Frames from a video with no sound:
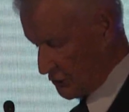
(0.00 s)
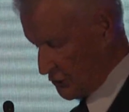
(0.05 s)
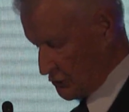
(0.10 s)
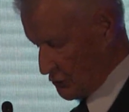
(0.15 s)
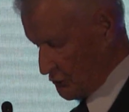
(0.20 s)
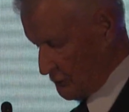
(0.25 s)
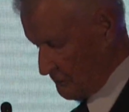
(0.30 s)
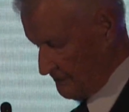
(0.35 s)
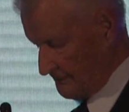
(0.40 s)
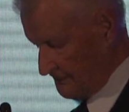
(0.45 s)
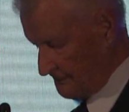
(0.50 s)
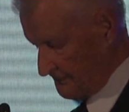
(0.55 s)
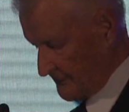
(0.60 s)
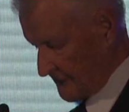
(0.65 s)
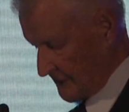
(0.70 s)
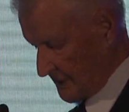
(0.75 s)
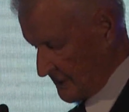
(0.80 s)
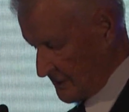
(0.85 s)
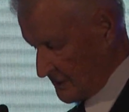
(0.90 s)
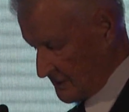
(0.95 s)
too,
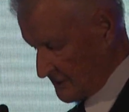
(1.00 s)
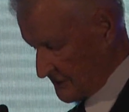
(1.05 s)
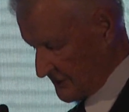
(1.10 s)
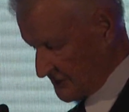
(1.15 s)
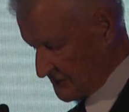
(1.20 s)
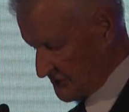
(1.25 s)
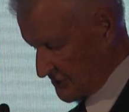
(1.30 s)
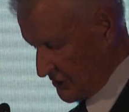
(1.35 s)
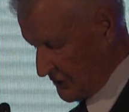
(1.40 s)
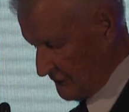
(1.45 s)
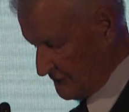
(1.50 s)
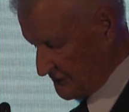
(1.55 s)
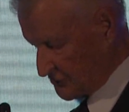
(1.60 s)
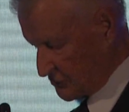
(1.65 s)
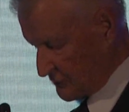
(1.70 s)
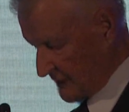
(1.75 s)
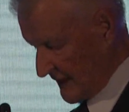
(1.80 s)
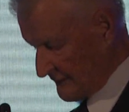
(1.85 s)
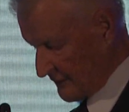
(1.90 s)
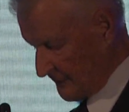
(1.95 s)
deserves
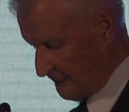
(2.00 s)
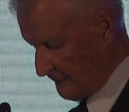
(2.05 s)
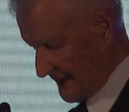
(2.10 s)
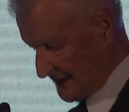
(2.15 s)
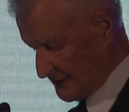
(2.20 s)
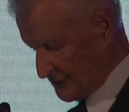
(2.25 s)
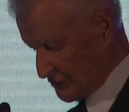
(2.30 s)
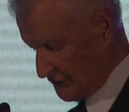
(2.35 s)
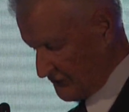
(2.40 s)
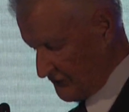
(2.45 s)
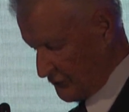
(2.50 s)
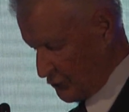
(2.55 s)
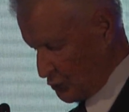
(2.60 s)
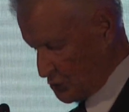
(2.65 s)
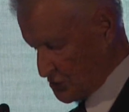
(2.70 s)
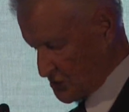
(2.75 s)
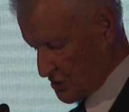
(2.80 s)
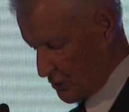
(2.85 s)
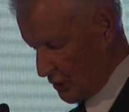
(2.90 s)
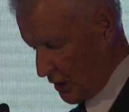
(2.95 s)
to have a better
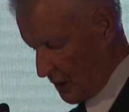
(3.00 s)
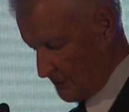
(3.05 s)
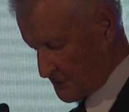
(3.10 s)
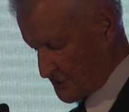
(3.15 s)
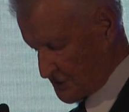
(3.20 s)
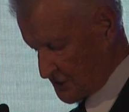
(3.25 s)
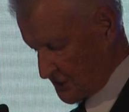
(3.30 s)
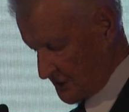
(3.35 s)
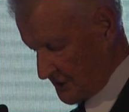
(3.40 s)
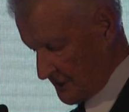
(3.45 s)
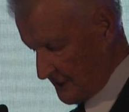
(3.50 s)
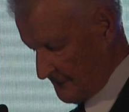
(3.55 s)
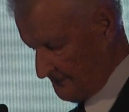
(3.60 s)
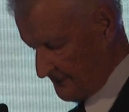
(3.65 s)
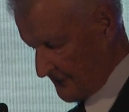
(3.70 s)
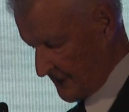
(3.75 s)
future option